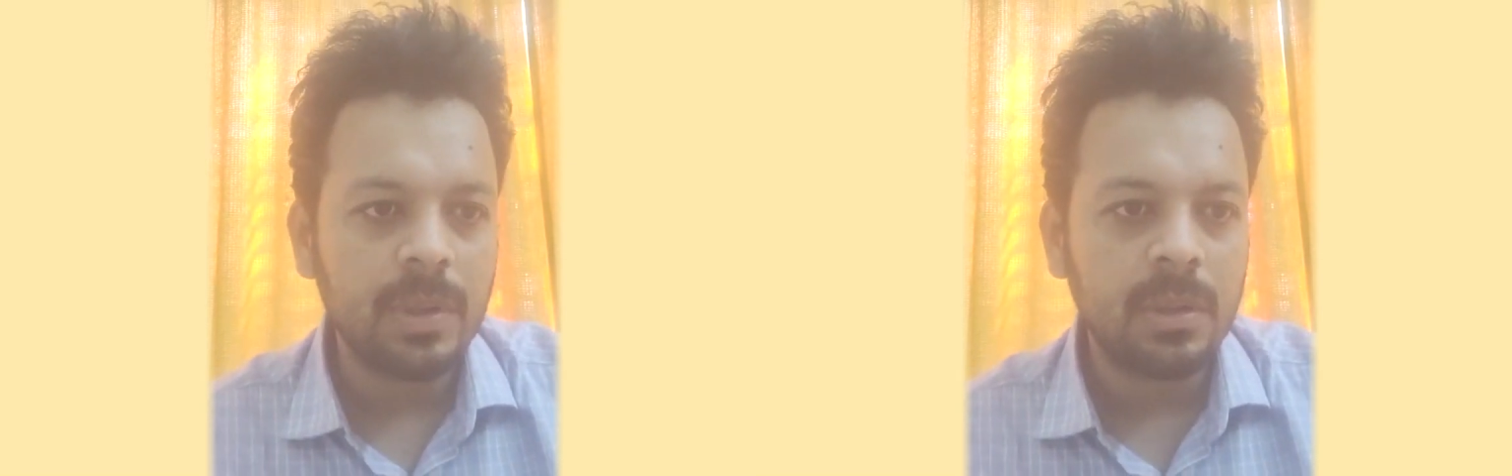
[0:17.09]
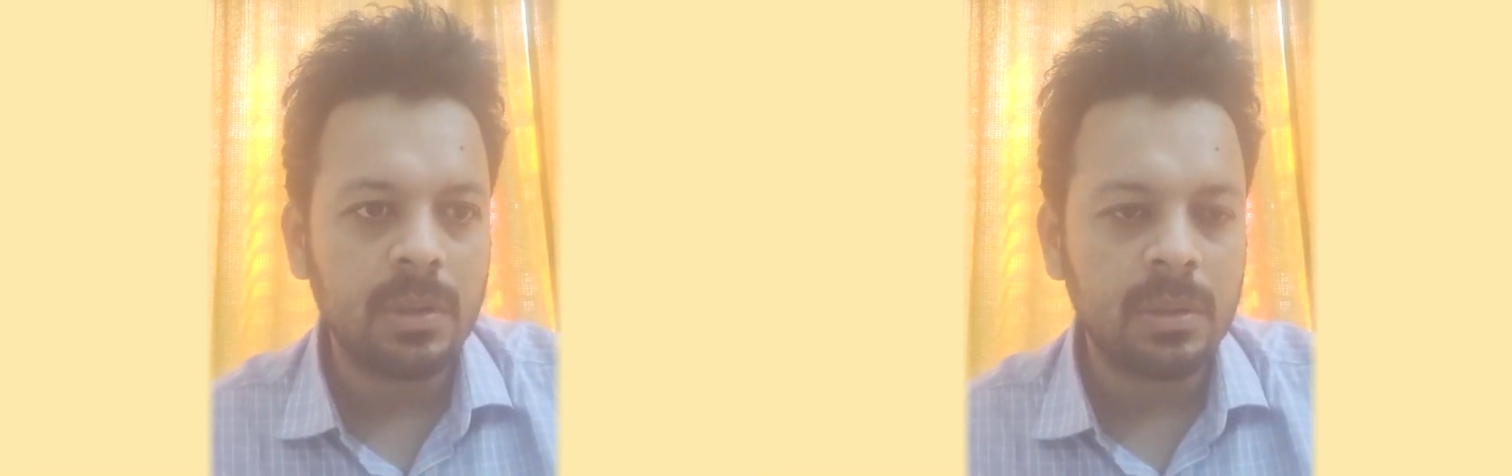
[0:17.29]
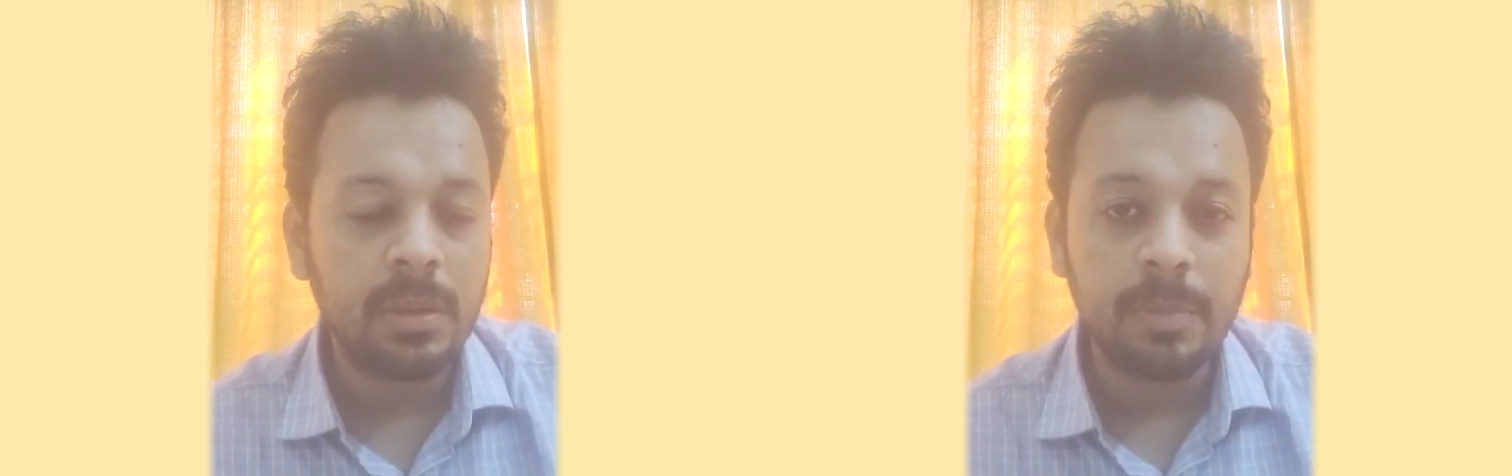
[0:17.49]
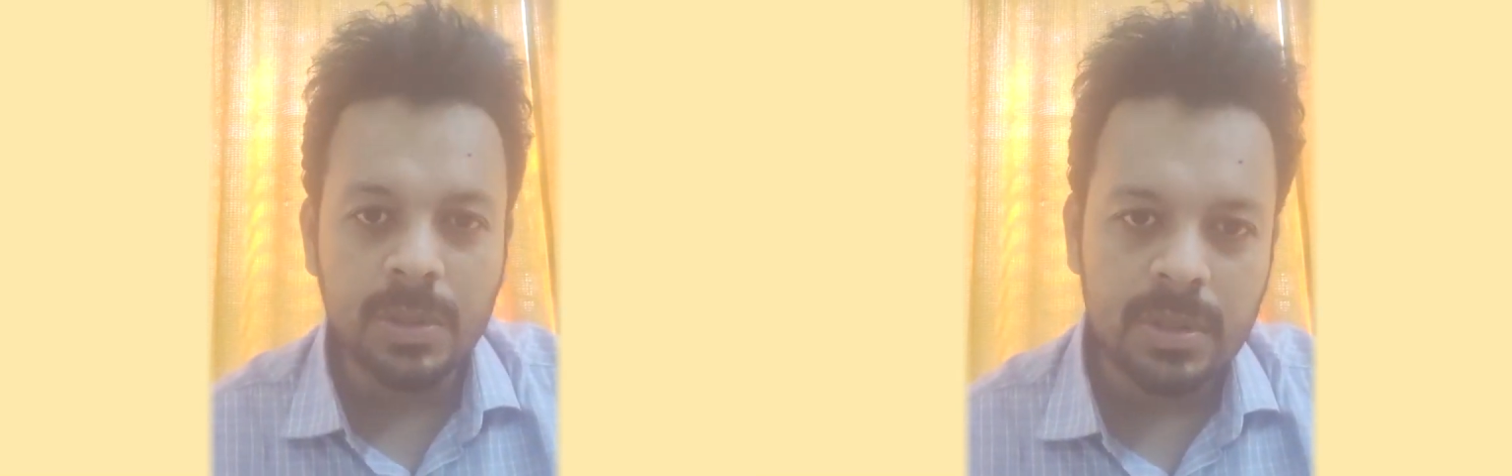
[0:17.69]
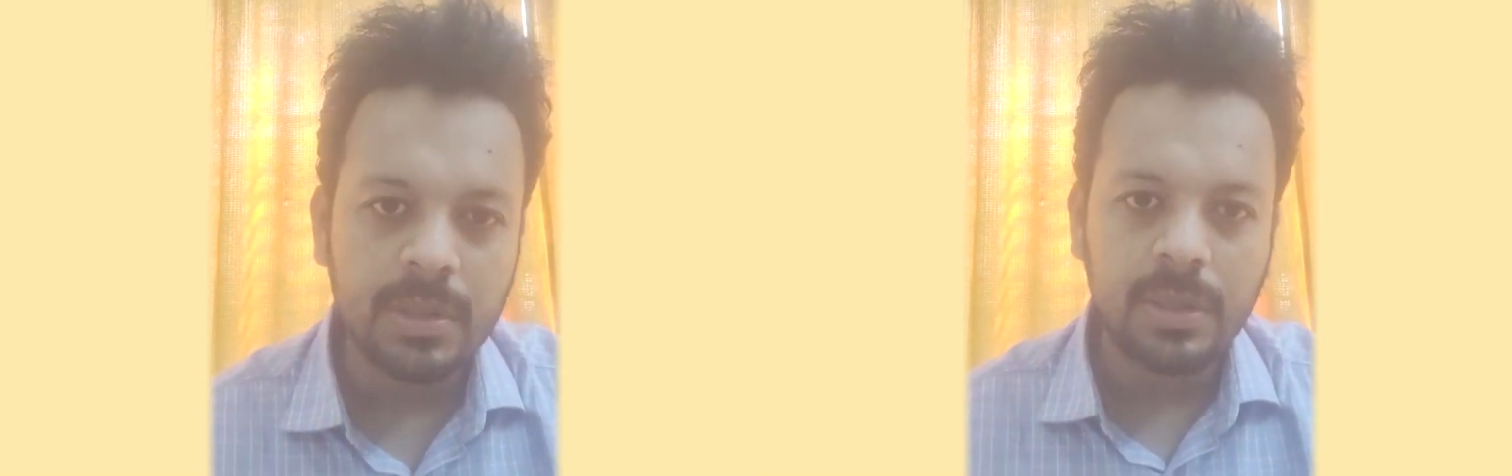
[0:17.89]
the
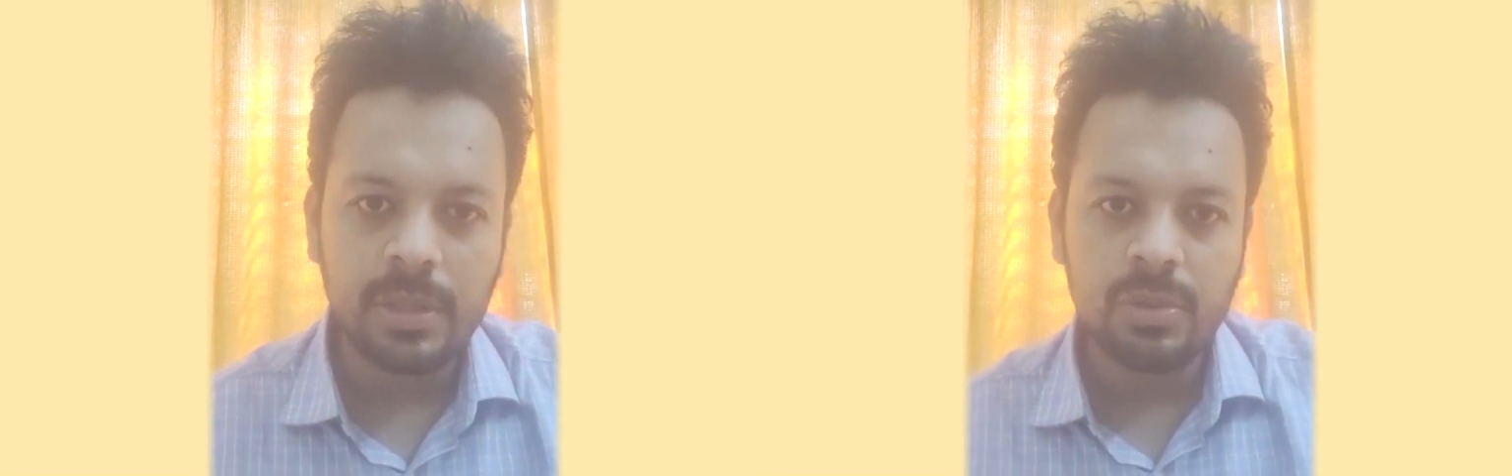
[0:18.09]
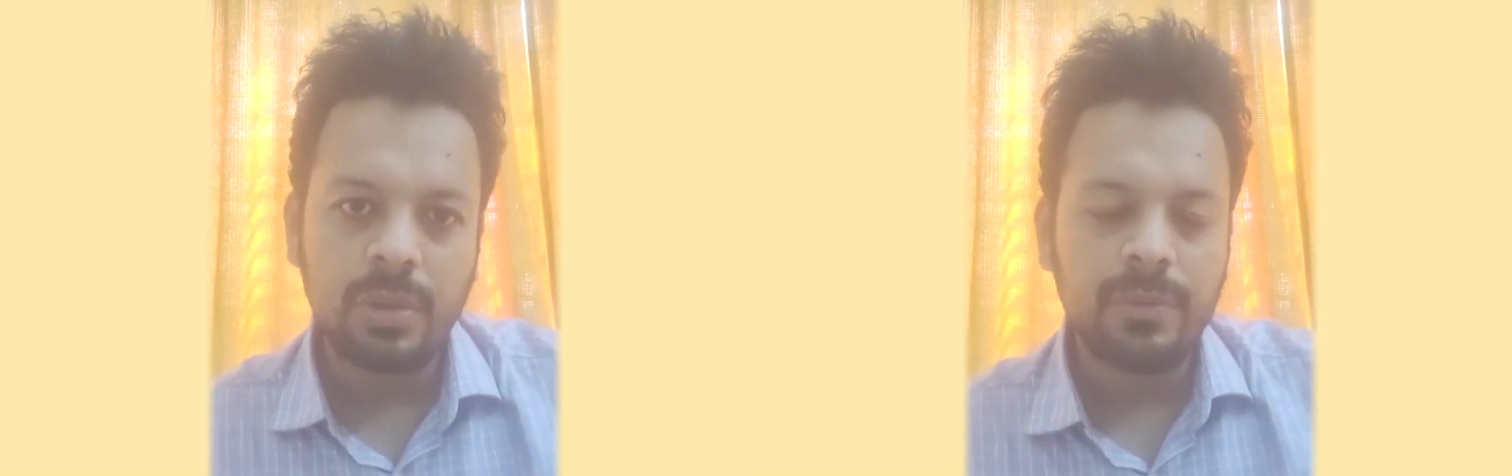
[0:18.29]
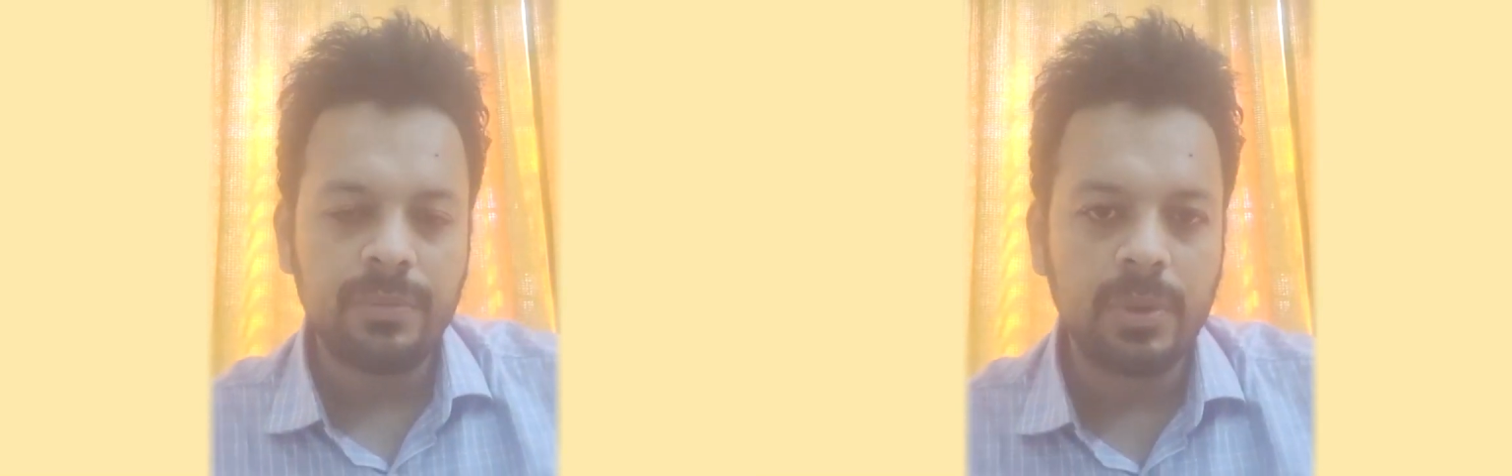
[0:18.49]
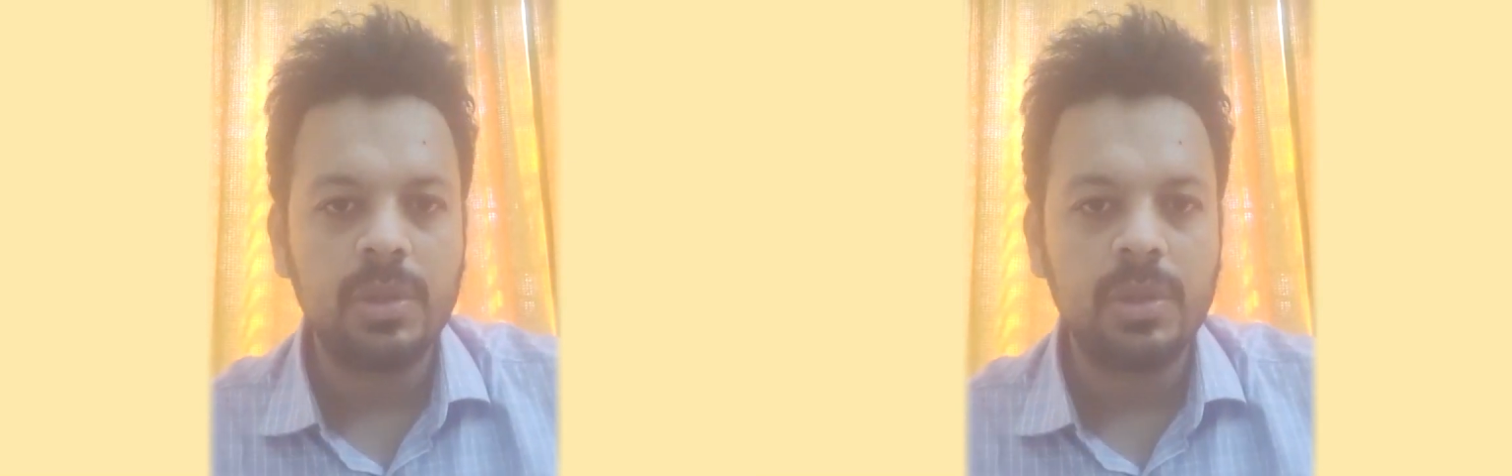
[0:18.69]
percentage of